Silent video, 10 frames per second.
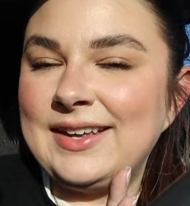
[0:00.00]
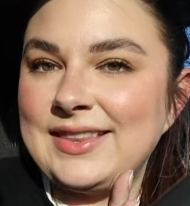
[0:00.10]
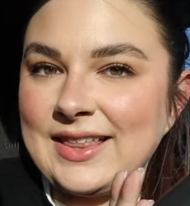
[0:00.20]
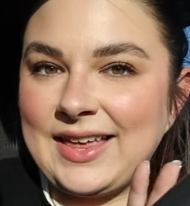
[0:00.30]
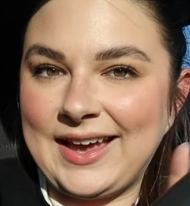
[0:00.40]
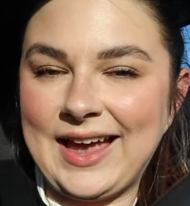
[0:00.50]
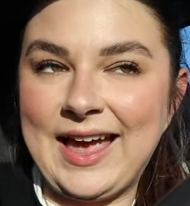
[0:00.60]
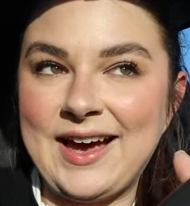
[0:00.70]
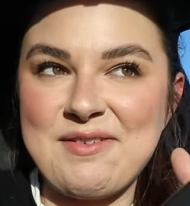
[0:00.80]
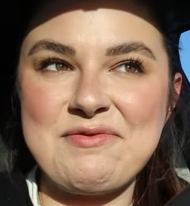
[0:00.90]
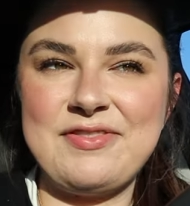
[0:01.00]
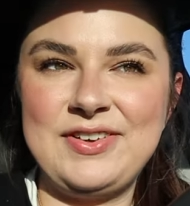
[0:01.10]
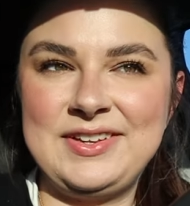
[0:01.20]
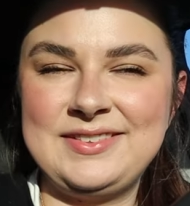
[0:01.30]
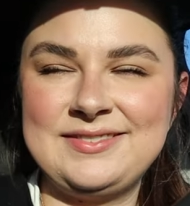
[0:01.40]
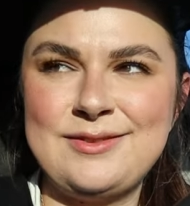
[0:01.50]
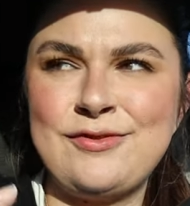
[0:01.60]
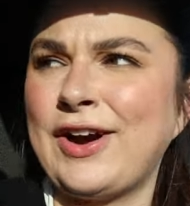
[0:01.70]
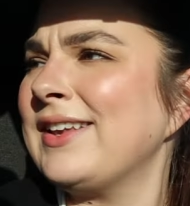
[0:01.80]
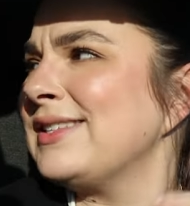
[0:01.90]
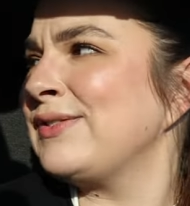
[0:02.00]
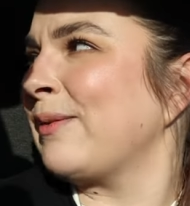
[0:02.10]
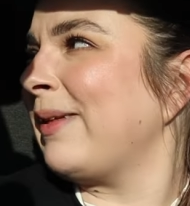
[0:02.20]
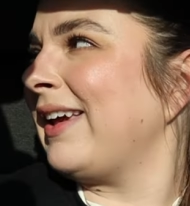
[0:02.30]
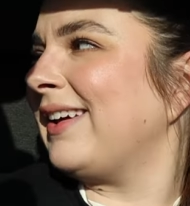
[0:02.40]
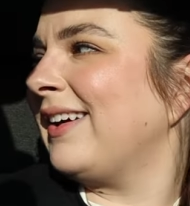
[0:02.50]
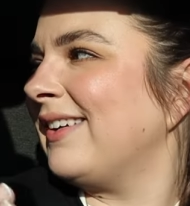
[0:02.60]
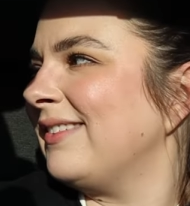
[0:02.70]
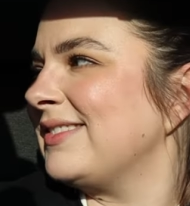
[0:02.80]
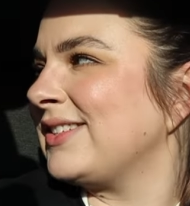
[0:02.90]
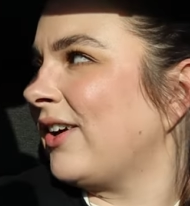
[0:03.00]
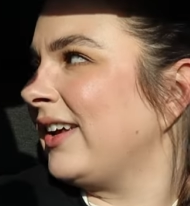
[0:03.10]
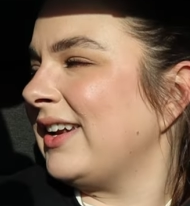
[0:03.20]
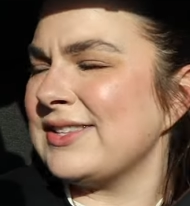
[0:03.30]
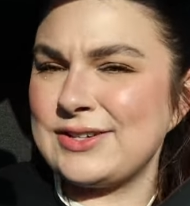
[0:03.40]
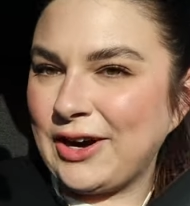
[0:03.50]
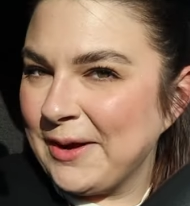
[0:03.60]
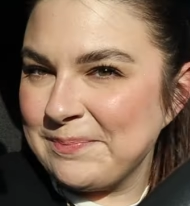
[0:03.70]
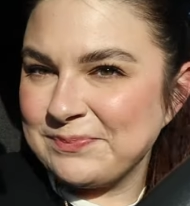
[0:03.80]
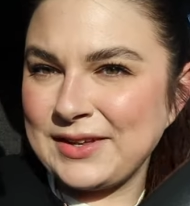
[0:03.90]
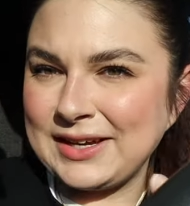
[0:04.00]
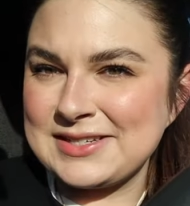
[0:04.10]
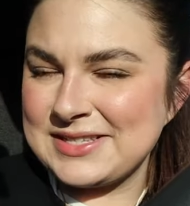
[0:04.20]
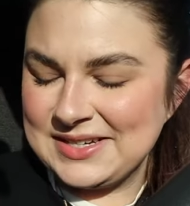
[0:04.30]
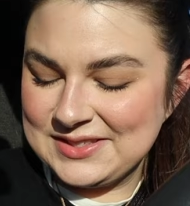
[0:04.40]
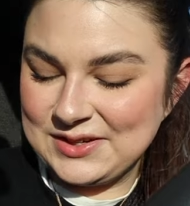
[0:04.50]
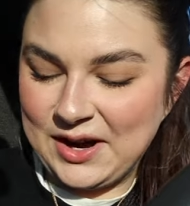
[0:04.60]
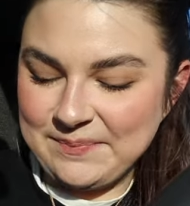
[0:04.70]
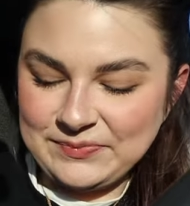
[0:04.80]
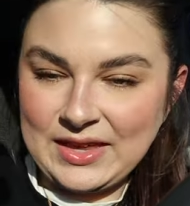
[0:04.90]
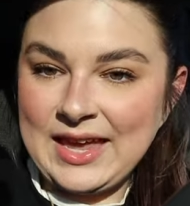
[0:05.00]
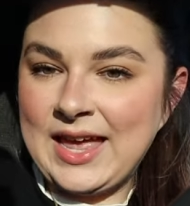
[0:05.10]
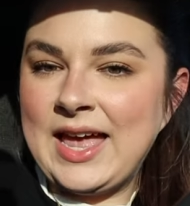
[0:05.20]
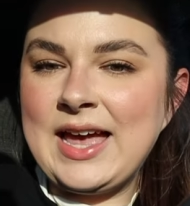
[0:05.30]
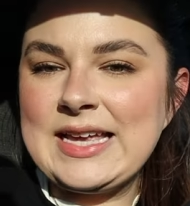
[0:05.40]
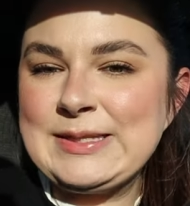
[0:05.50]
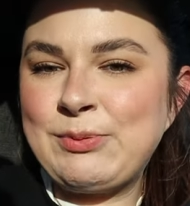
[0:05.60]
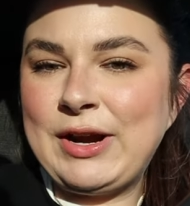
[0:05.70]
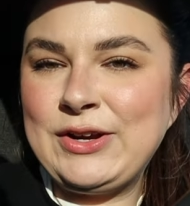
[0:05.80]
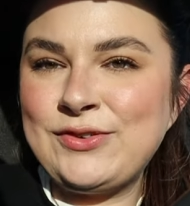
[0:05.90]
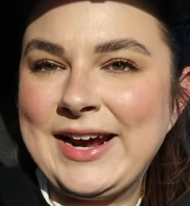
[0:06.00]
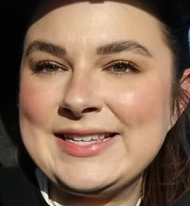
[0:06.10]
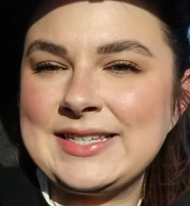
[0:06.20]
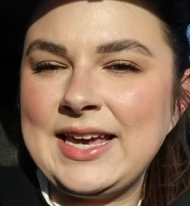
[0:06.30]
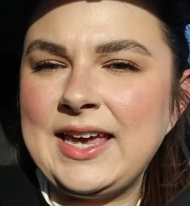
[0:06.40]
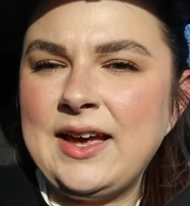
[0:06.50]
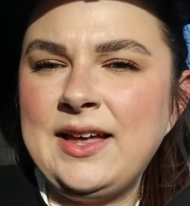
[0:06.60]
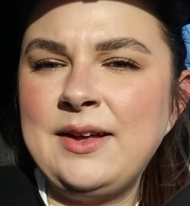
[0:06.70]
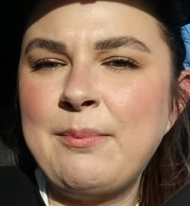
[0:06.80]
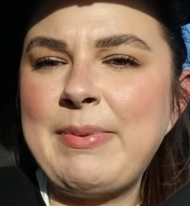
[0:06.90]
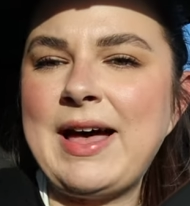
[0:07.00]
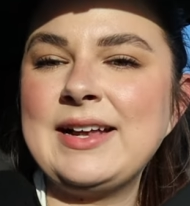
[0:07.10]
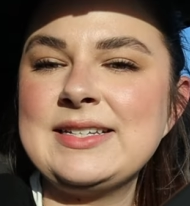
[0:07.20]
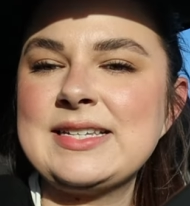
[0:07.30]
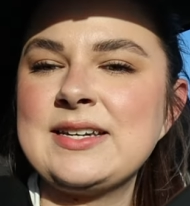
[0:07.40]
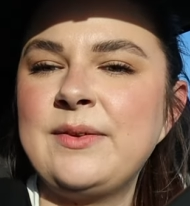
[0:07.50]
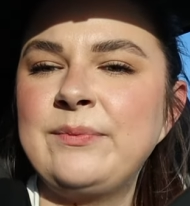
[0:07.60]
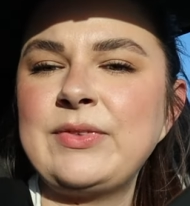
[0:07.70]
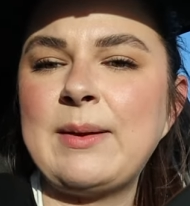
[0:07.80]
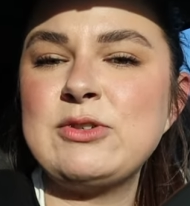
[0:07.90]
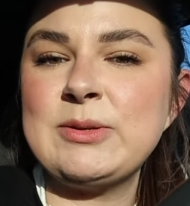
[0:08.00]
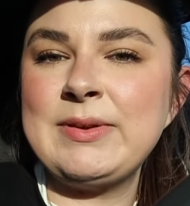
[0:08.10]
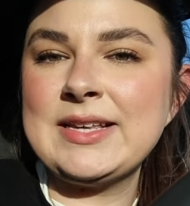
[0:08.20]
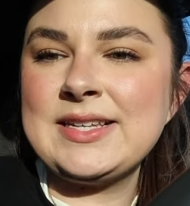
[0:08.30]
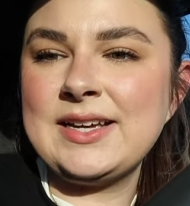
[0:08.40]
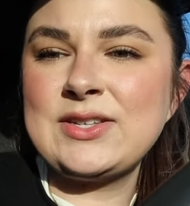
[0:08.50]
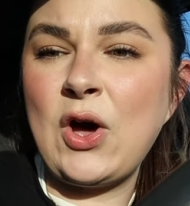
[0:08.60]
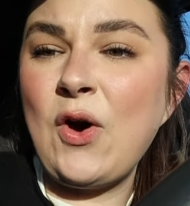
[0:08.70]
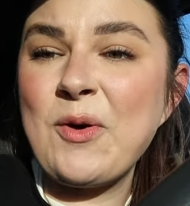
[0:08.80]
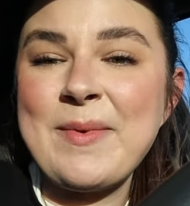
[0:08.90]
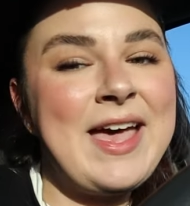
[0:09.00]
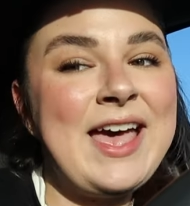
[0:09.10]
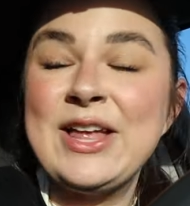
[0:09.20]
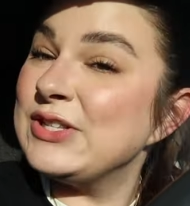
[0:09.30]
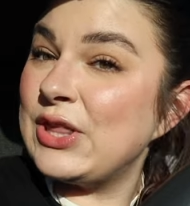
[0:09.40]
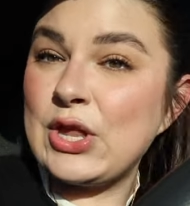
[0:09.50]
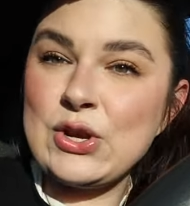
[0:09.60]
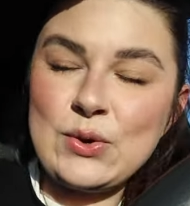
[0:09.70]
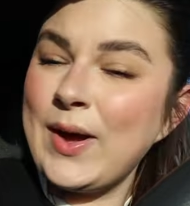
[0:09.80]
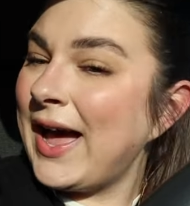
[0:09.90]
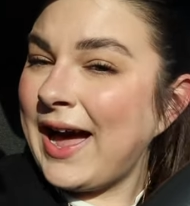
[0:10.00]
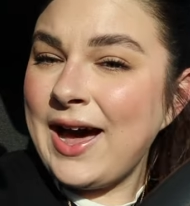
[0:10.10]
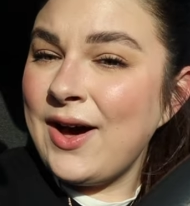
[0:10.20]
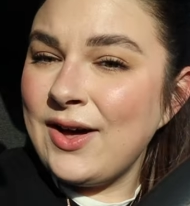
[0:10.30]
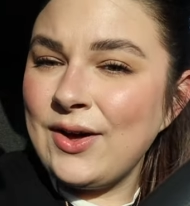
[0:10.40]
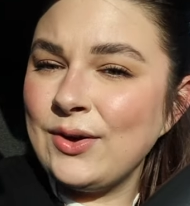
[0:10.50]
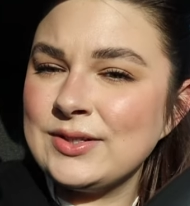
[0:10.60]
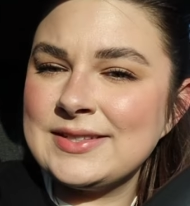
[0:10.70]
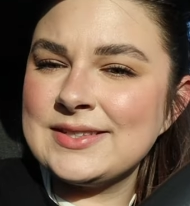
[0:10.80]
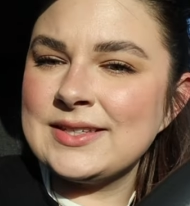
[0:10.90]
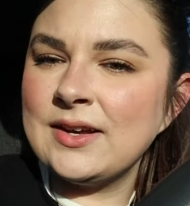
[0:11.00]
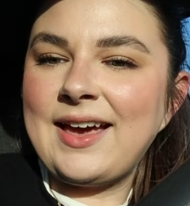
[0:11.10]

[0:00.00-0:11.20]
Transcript: that, like, I have friends from, like, starting an Instagram, like a Disney Instagram. It's pretty crazy, but I'm GPSing us home to the new house.